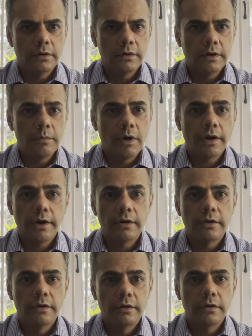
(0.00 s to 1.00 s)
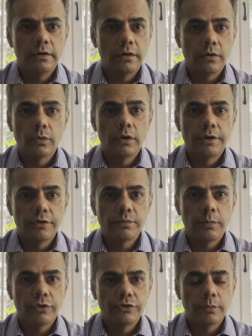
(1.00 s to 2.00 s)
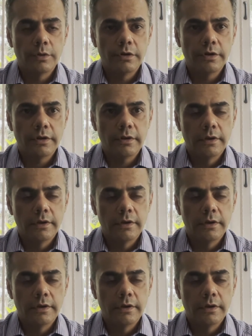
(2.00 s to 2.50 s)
demarcated role and responsibility.